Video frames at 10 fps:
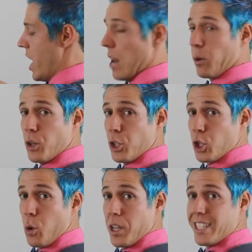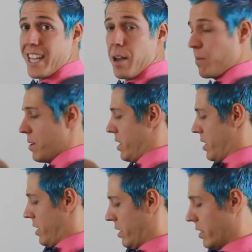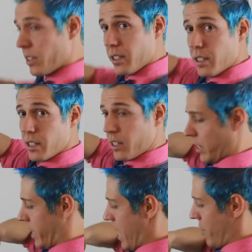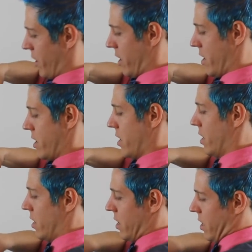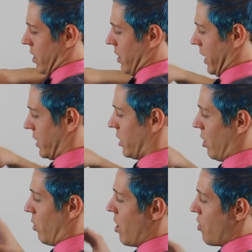I'm going to twist them together like so.